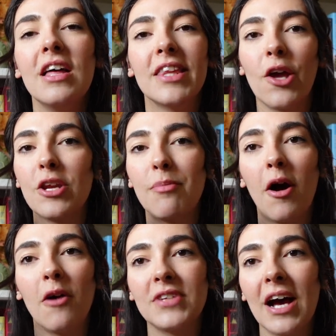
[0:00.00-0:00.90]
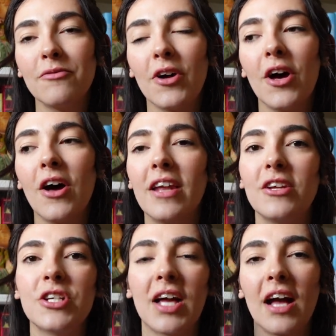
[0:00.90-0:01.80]
the only path down for her and
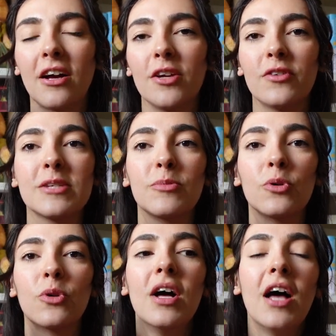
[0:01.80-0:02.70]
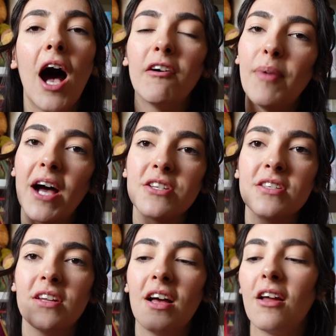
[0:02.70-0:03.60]
that she can kind of explore other passions
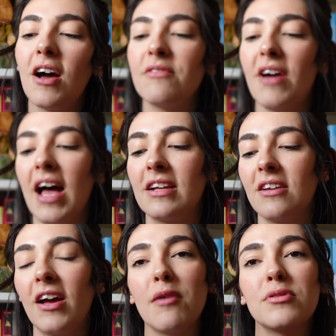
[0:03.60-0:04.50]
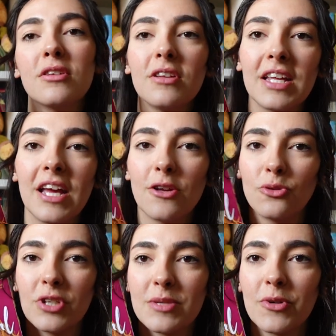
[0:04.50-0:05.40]
in her life. And I absolutely
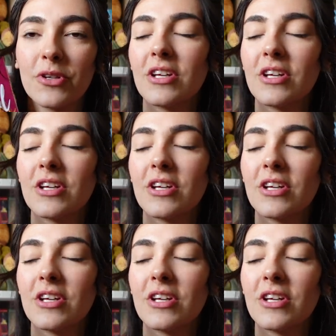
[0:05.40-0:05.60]
adore this book.